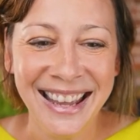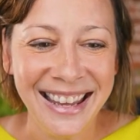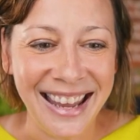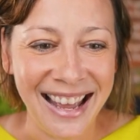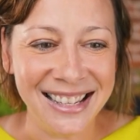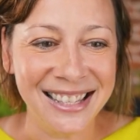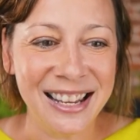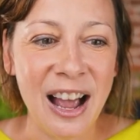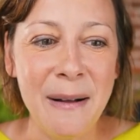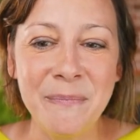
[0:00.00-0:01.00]
Yes,
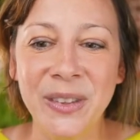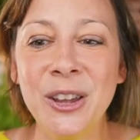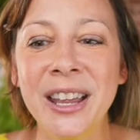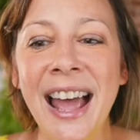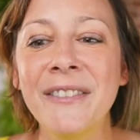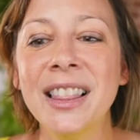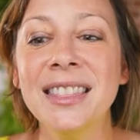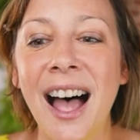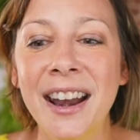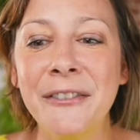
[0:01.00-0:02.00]
you can have a
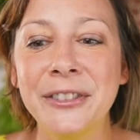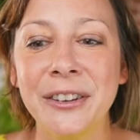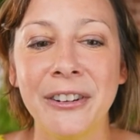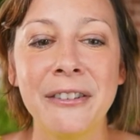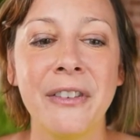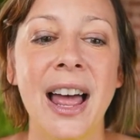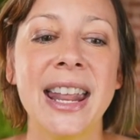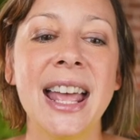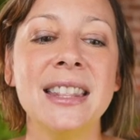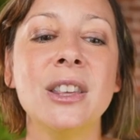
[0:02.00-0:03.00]
lot of different fun,
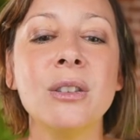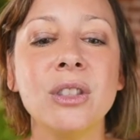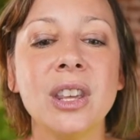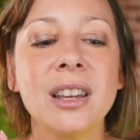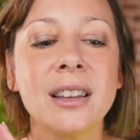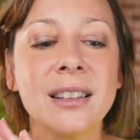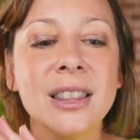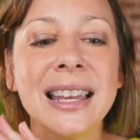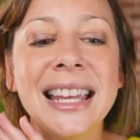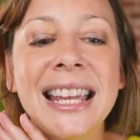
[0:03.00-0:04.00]
and
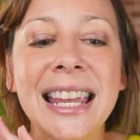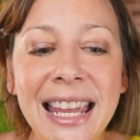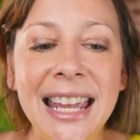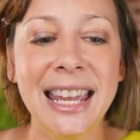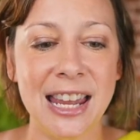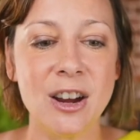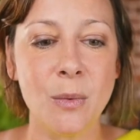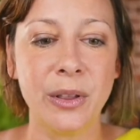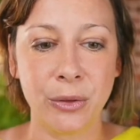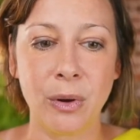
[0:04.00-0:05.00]
the key here
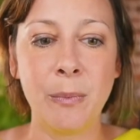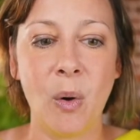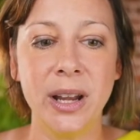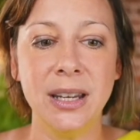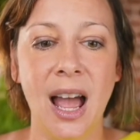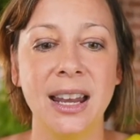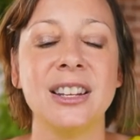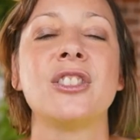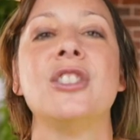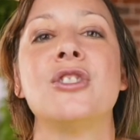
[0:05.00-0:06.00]
with 3.9
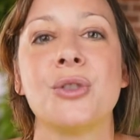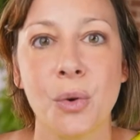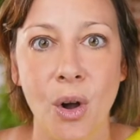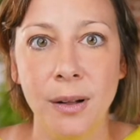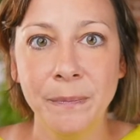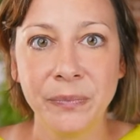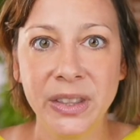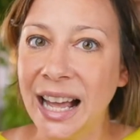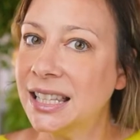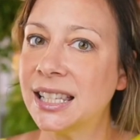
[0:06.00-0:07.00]
is control.
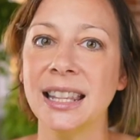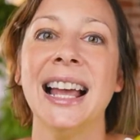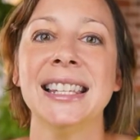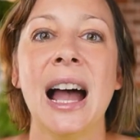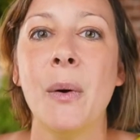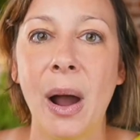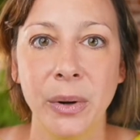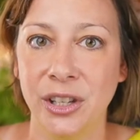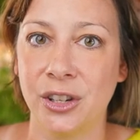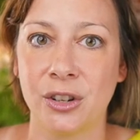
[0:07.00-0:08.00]
That's how I
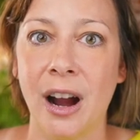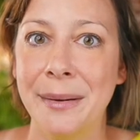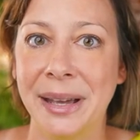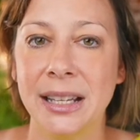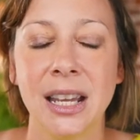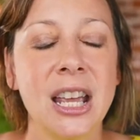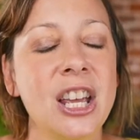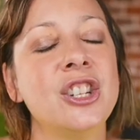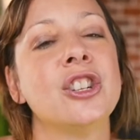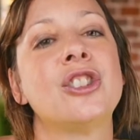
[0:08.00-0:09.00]
would describe it.
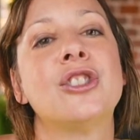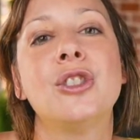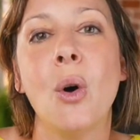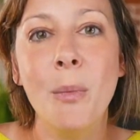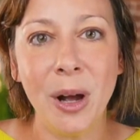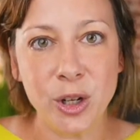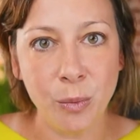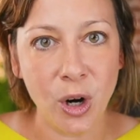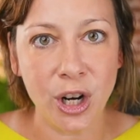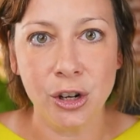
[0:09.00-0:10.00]
Just so much
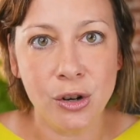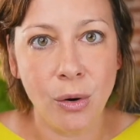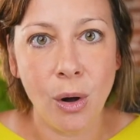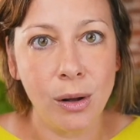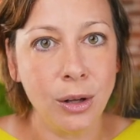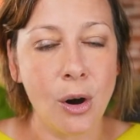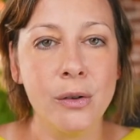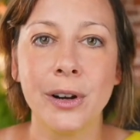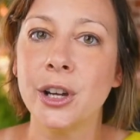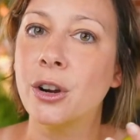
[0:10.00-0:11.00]
more control
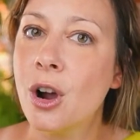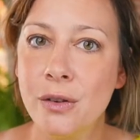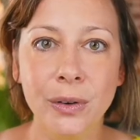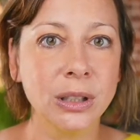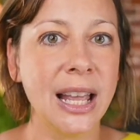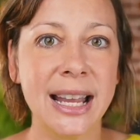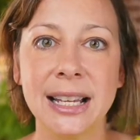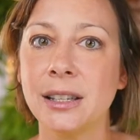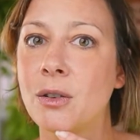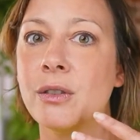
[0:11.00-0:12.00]
over your
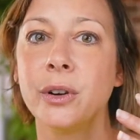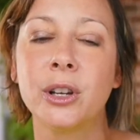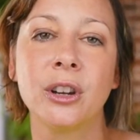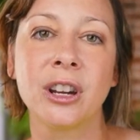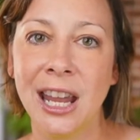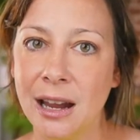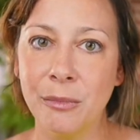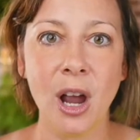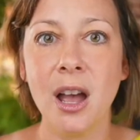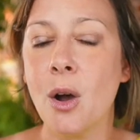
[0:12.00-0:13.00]
overlays, over your
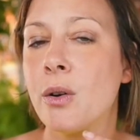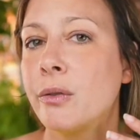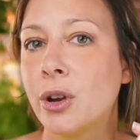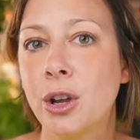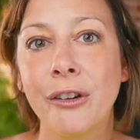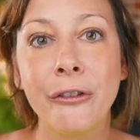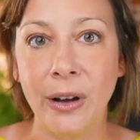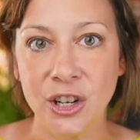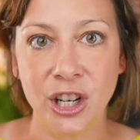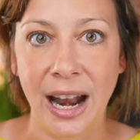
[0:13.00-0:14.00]
camera, over your
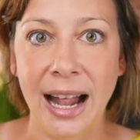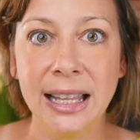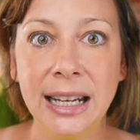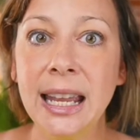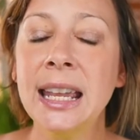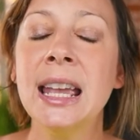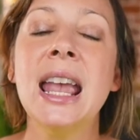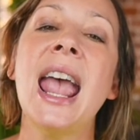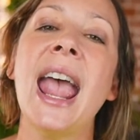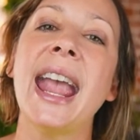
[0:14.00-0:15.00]
functionality.
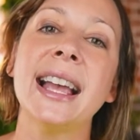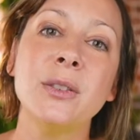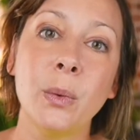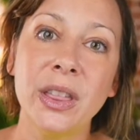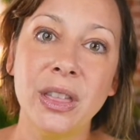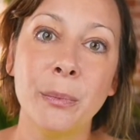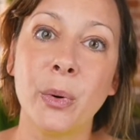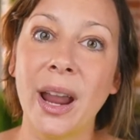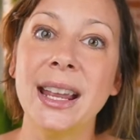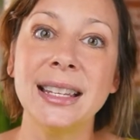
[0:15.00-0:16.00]
And with the
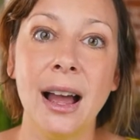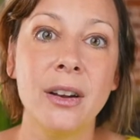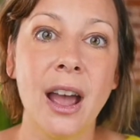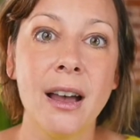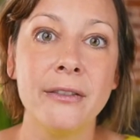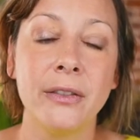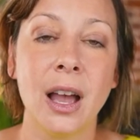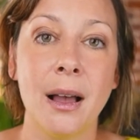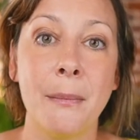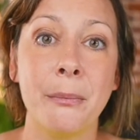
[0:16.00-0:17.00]
breakdown of
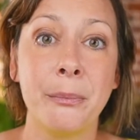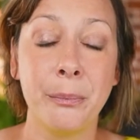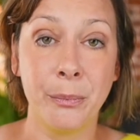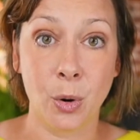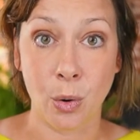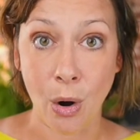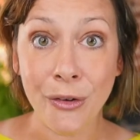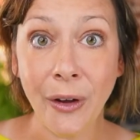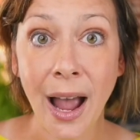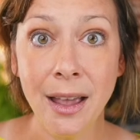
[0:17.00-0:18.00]

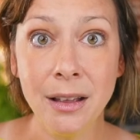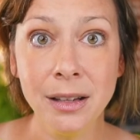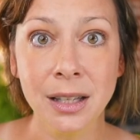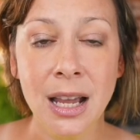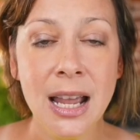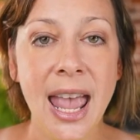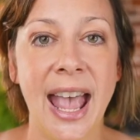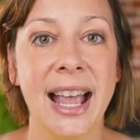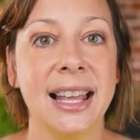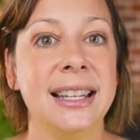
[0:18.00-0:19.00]
profiles
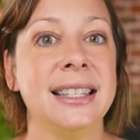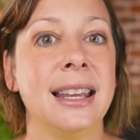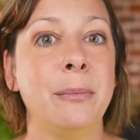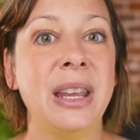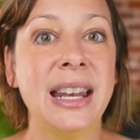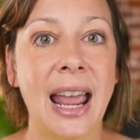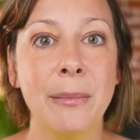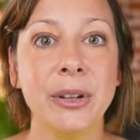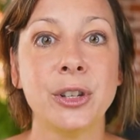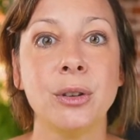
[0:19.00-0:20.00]
and being
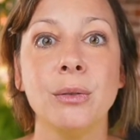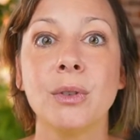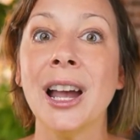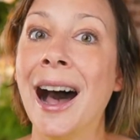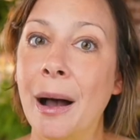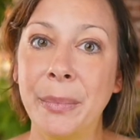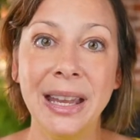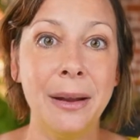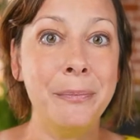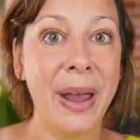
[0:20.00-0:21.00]
able to
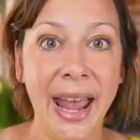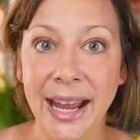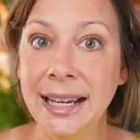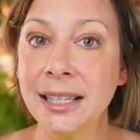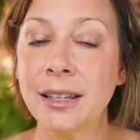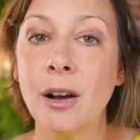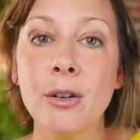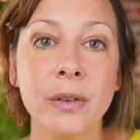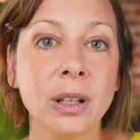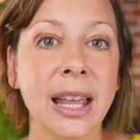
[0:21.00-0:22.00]
copy and paste
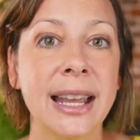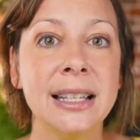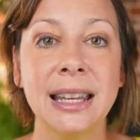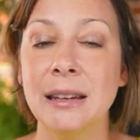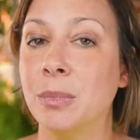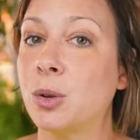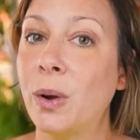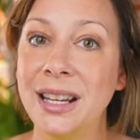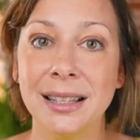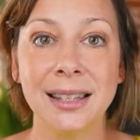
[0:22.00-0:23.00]
overlays in
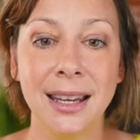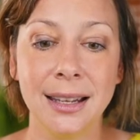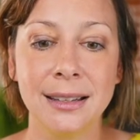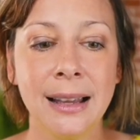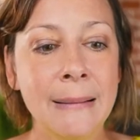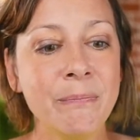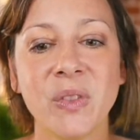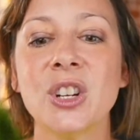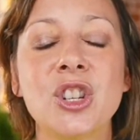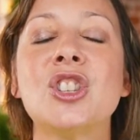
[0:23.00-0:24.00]
between scenes,
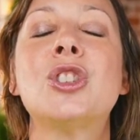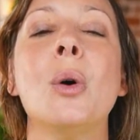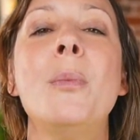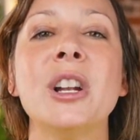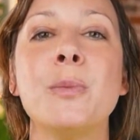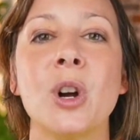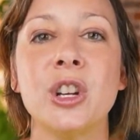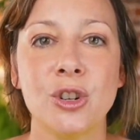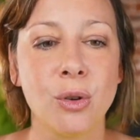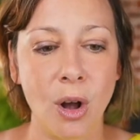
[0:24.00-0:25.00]
there's just so much more
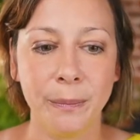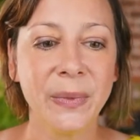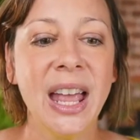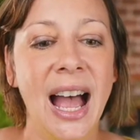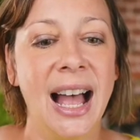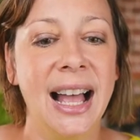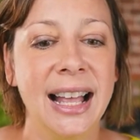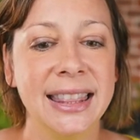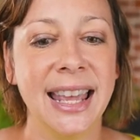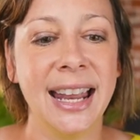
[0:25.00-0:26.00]
control
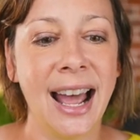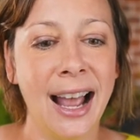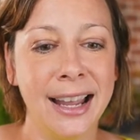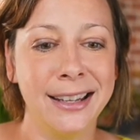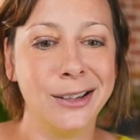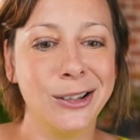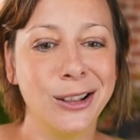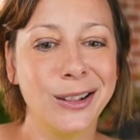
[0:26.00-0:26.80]
that I